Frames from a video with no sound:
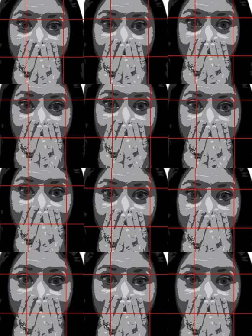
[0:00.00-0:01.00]
If you're
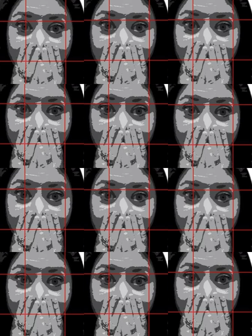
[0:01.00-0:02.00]
at home,
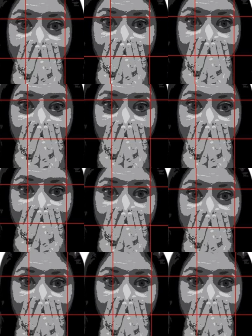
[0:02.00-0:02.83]
you